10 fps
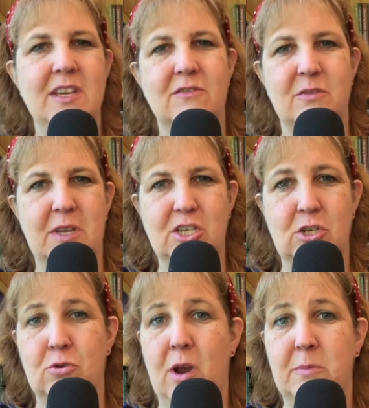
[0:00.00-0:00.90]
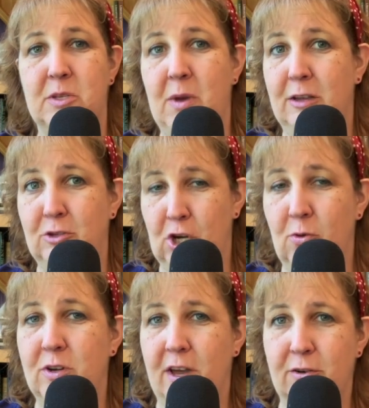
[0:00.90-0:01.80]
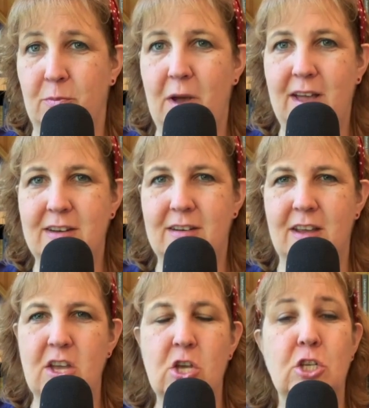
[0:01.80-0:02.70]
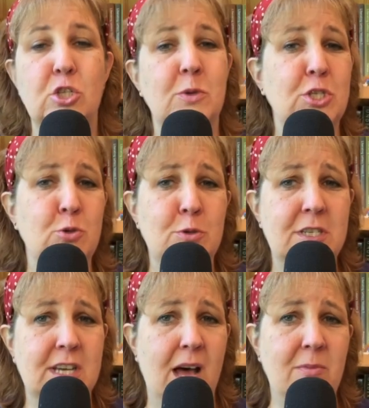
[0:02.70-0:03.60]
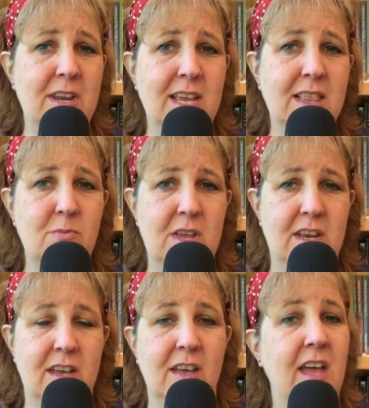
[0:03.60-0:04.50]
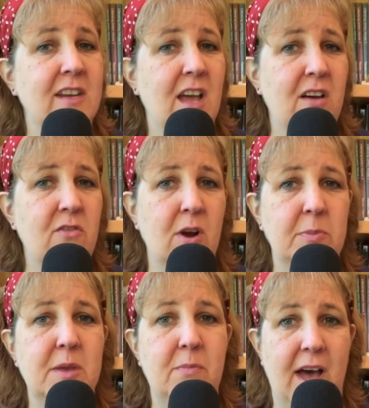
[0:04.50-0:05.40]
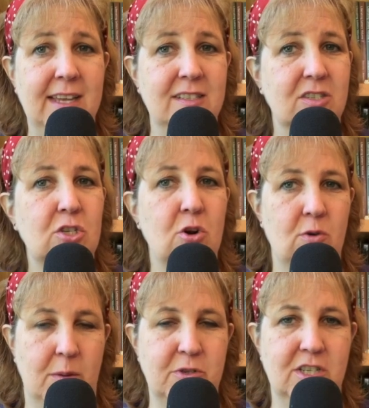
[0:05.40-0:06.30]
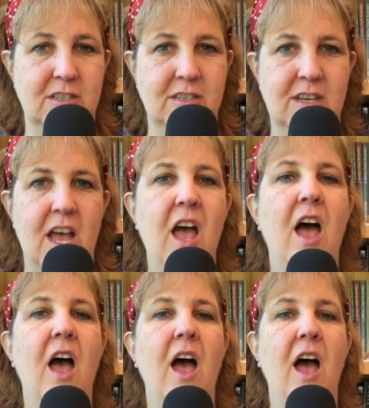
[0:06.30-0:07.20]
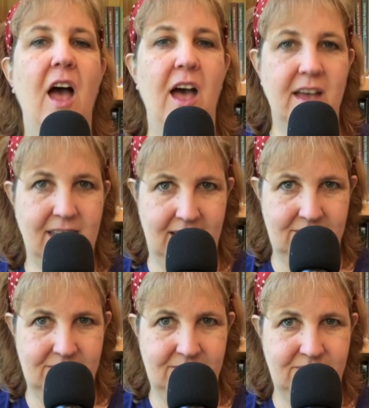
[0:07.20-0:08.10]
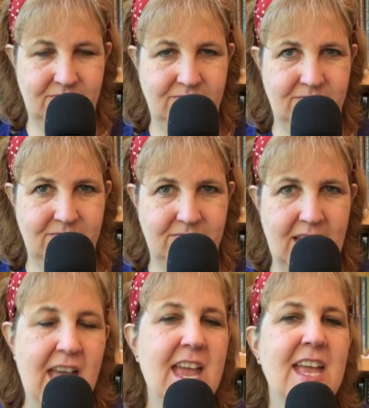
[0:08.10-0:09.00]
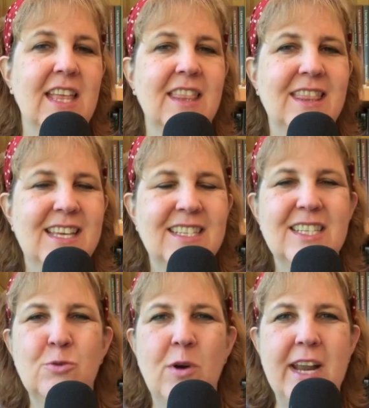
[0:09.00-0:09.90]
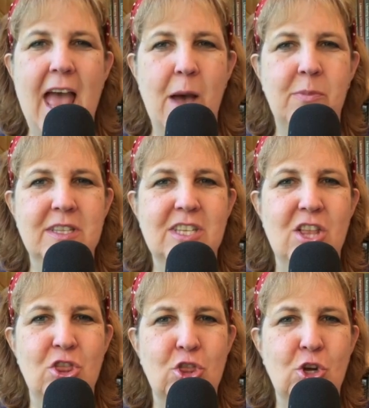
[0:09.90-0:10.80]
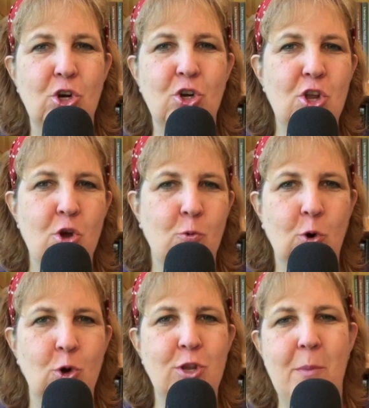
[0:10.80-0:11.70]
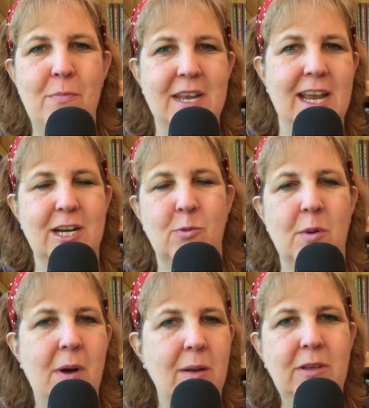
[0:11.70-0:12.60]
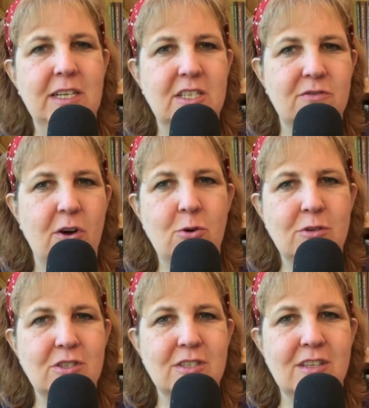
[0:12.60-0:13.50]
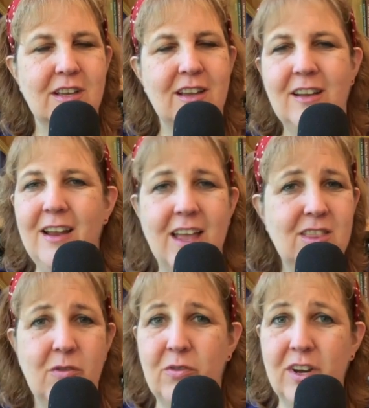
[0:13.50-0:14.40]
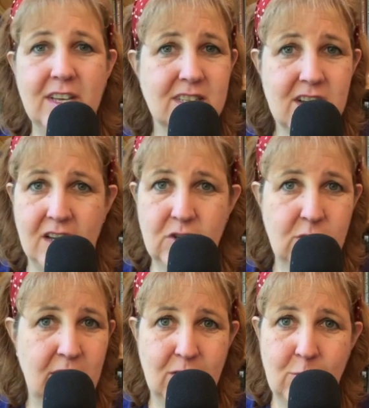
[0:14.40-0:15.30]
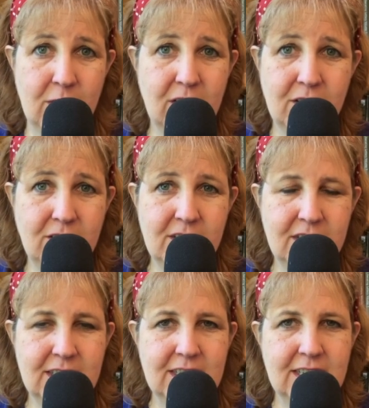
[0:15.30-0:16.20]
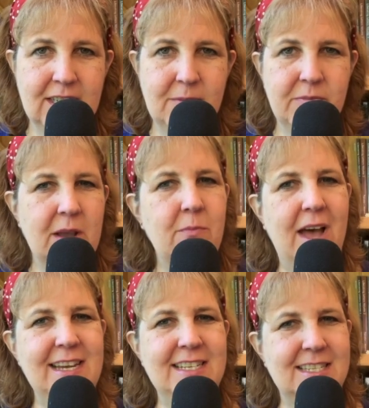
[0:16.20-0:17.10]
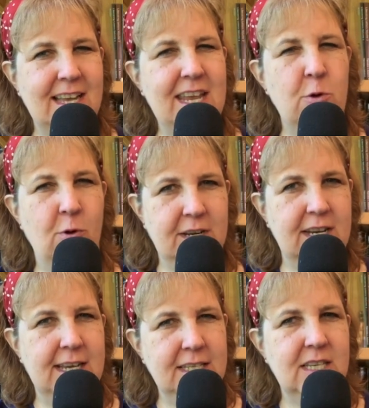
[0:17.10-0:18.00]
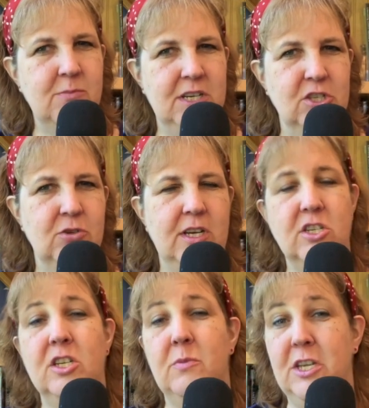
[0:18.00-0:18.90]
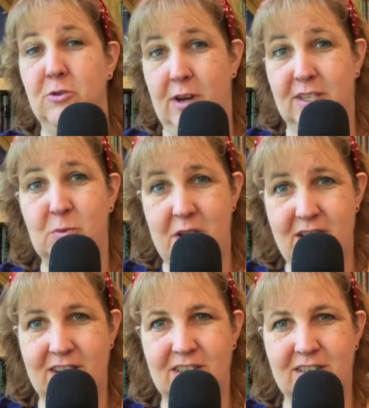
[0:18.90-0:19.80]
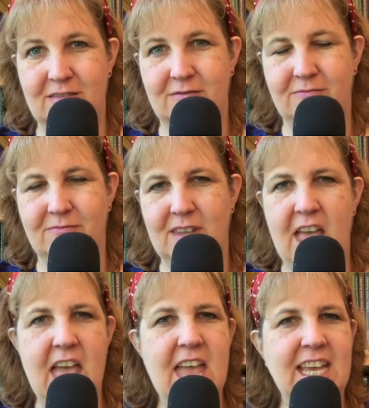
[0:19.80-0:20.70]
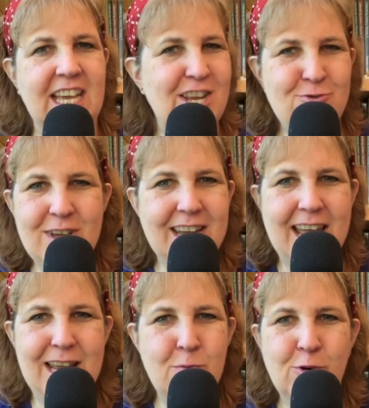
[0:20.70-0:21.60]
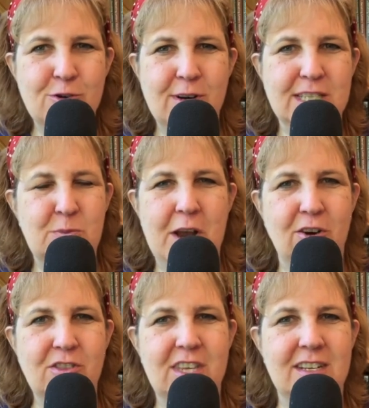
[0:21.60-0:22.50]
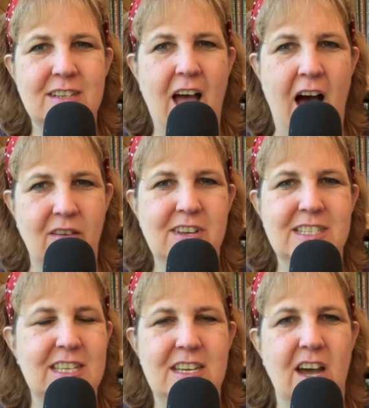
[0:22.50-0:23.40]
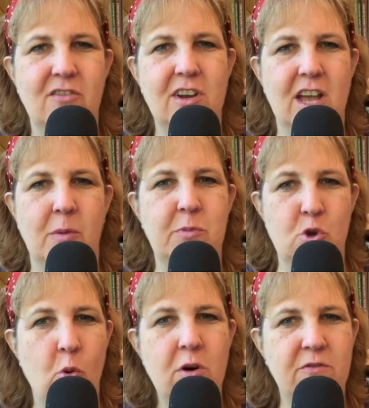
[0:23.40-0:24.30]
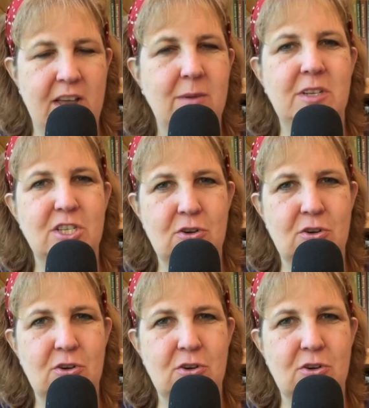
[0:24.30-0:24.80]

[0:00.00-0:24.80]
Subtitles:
information drops about Joe and Hunter Biden so as to dominate the media and cover up the Biden's corruption again. This is what happens in third world banana republics, folks. Not the freest country in the world. Biden said he wanted his administration to be transparent. Can you get any more transparent than obviously covering up your family's